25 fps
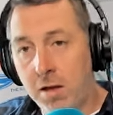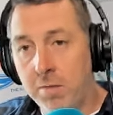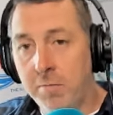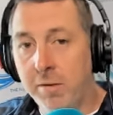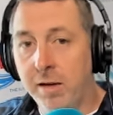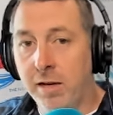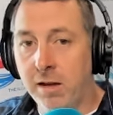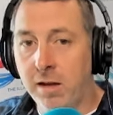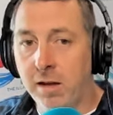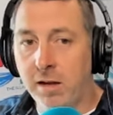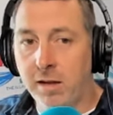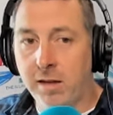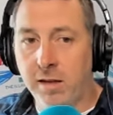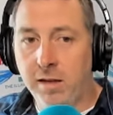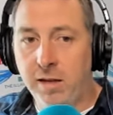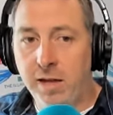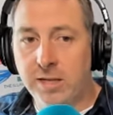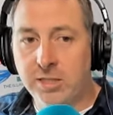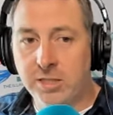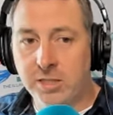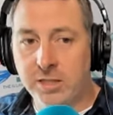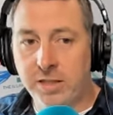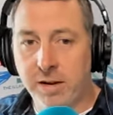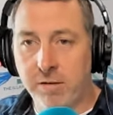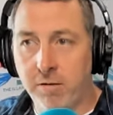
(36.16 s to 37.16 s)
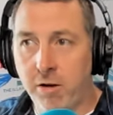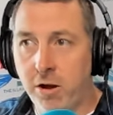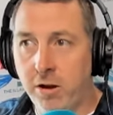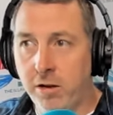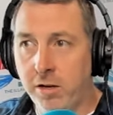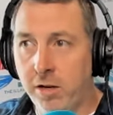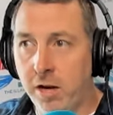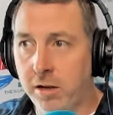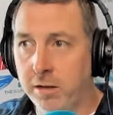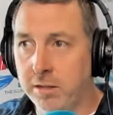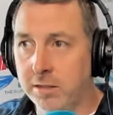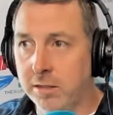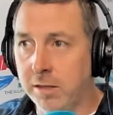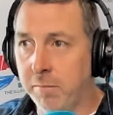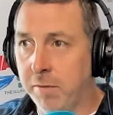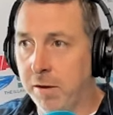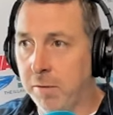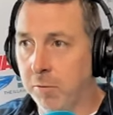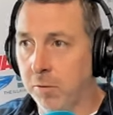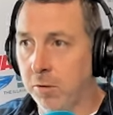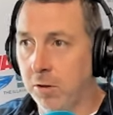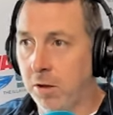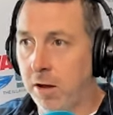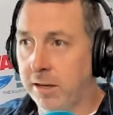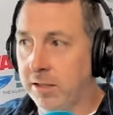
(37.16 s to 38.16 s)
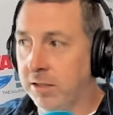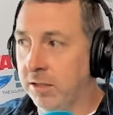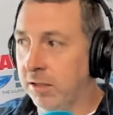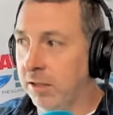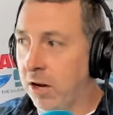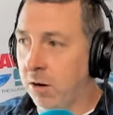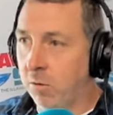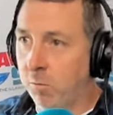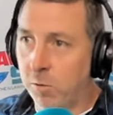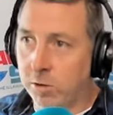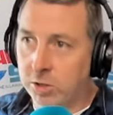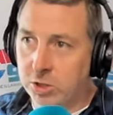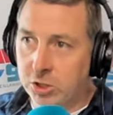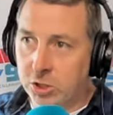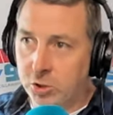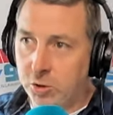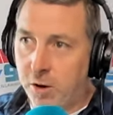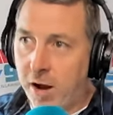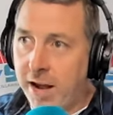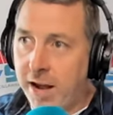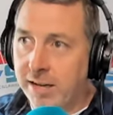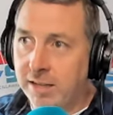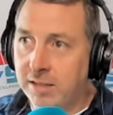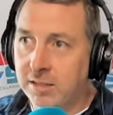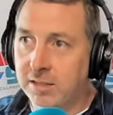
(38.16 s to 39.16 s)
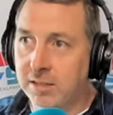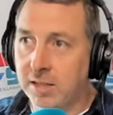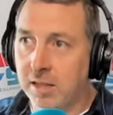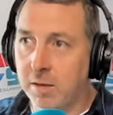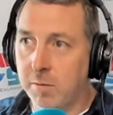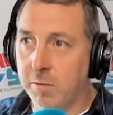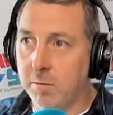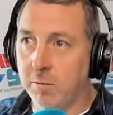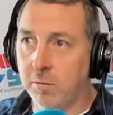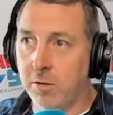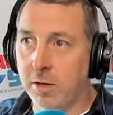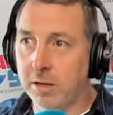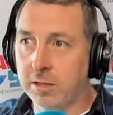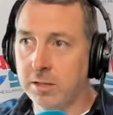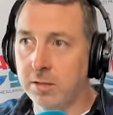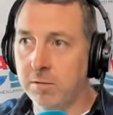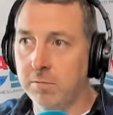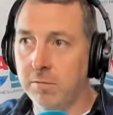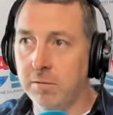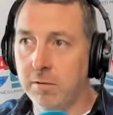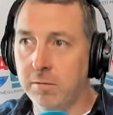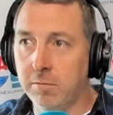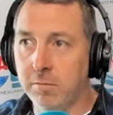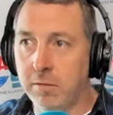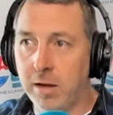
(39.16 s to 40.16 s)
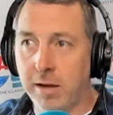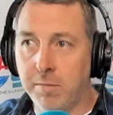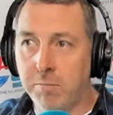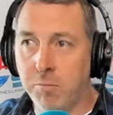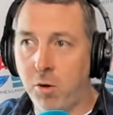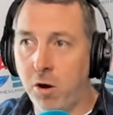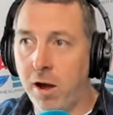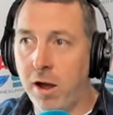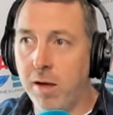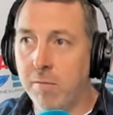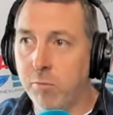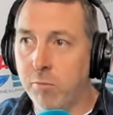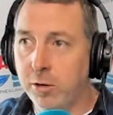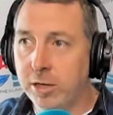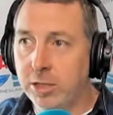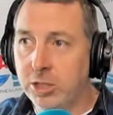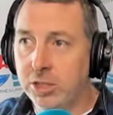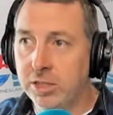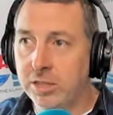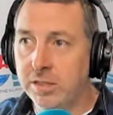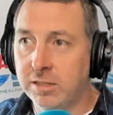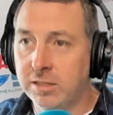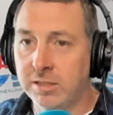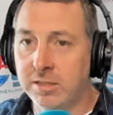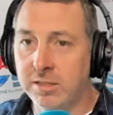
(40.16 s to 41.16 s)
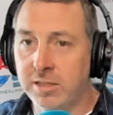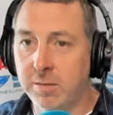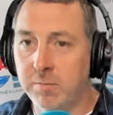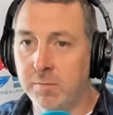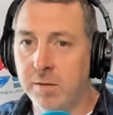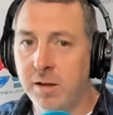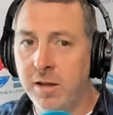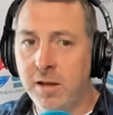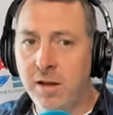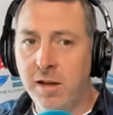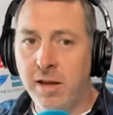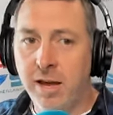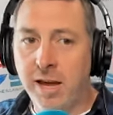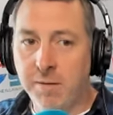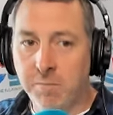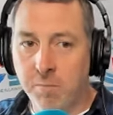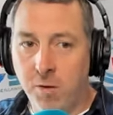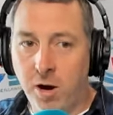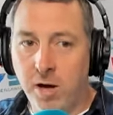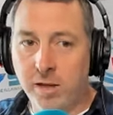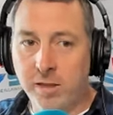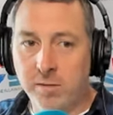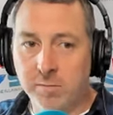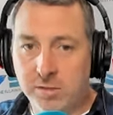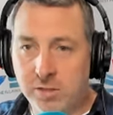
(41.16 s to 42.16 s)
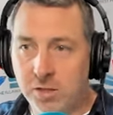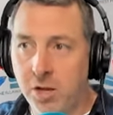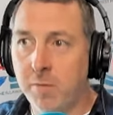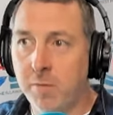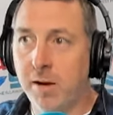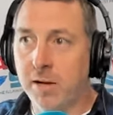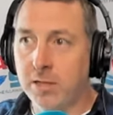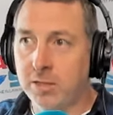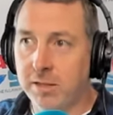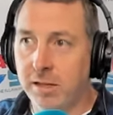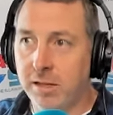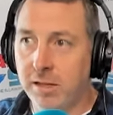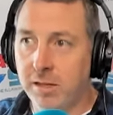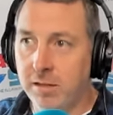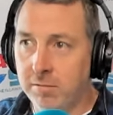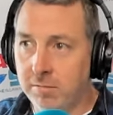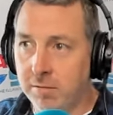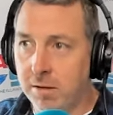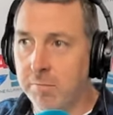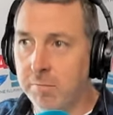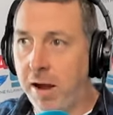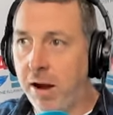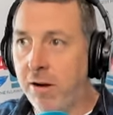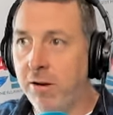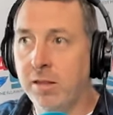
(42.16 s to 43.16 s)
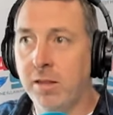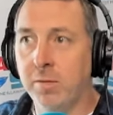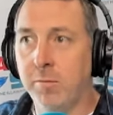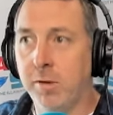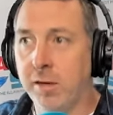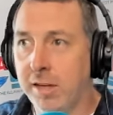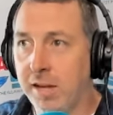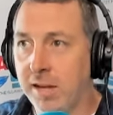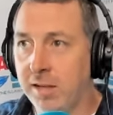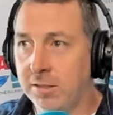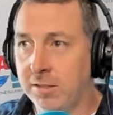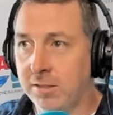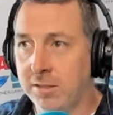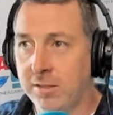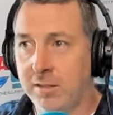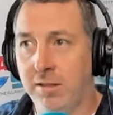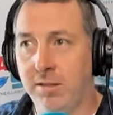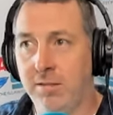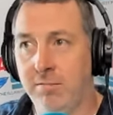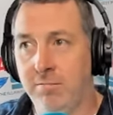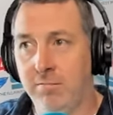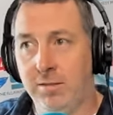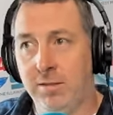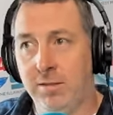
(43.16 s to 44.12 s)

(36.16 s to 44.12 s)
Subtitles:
I mean, okay, each their own. You know, some people like to go and watch trains. Other people like to admire bridges. And some admire them so much they marry them, I guess.